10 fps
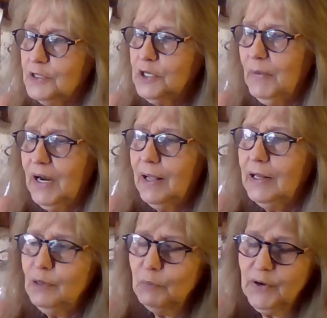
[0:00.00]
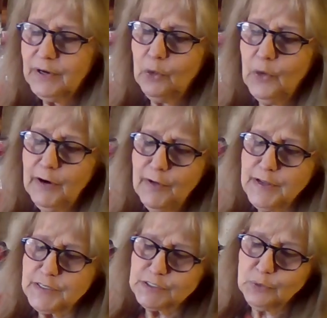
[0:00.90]
Gemini, Libra, and
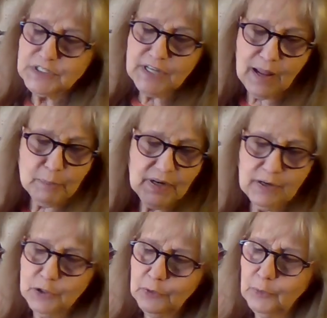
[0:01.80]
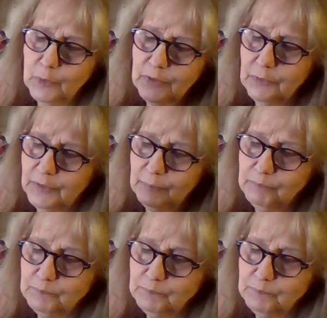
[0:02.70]
Aquarius, what's happening in your world?